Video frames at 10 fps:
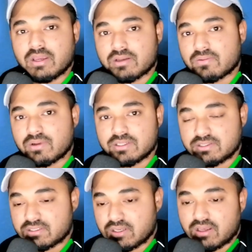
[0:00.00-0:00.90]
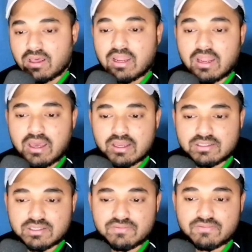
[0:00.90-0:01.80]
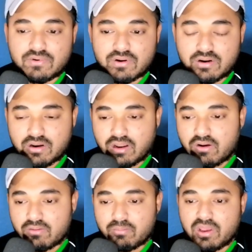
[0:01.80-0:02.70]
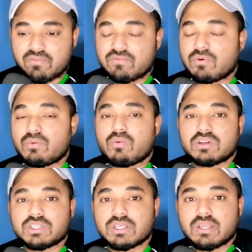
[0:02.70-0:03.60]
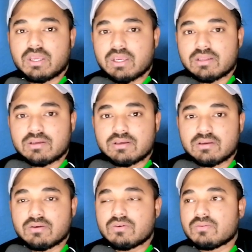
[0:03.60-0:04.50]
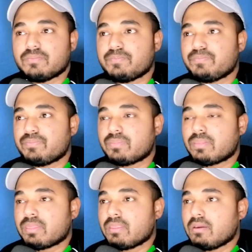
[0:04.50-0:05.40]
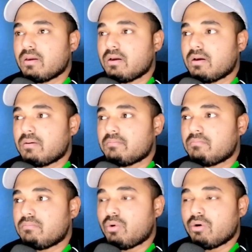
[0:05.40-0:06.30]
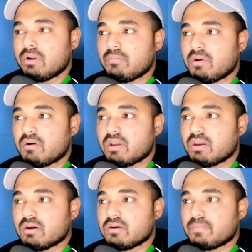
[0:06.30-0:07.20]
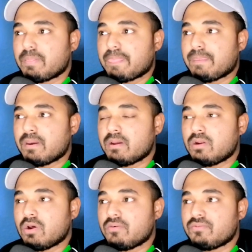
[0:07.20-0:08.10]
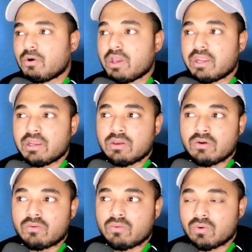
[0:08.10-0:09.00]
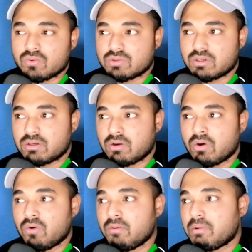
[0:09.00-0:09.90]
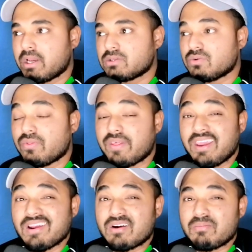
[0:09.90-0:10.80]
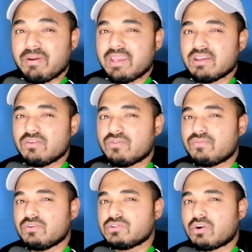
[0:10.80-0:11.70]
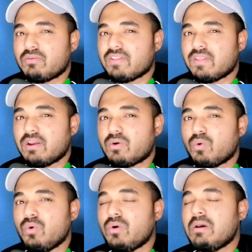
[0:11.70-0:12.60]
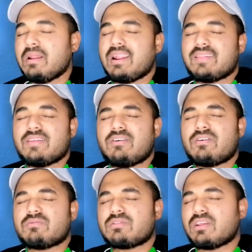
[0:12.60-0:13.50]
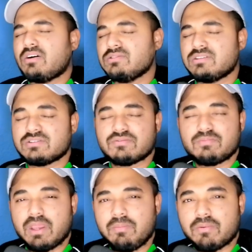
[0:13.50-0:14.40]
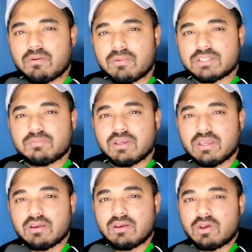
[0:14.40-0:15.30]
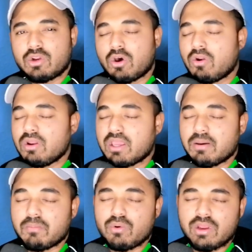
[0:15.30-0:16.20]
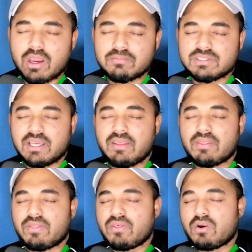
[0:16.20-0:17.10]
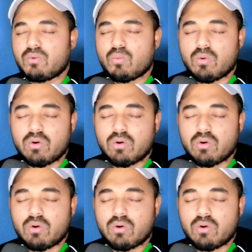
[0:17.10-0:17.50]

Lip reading: increased a lot for Laura, ma'am, for what she did. You know, born in America, not forgetting your root, going back to there, making your future over there. Who, like, there are thousands of people must be, not only Cambodia, I'm saying the third